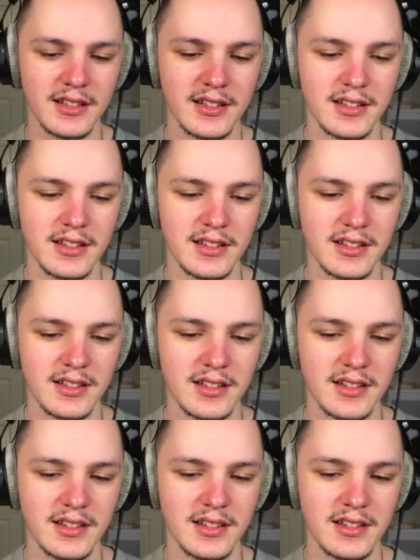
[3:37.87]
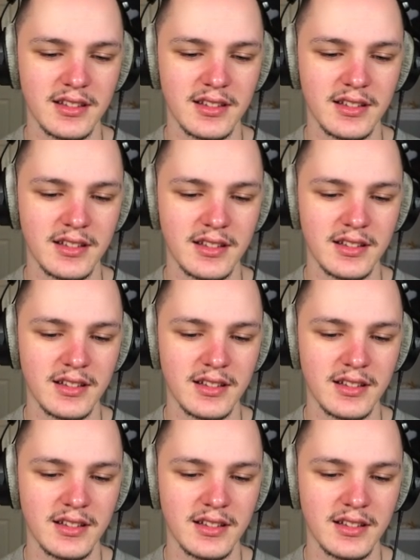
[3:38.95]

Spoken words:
(no one is talking)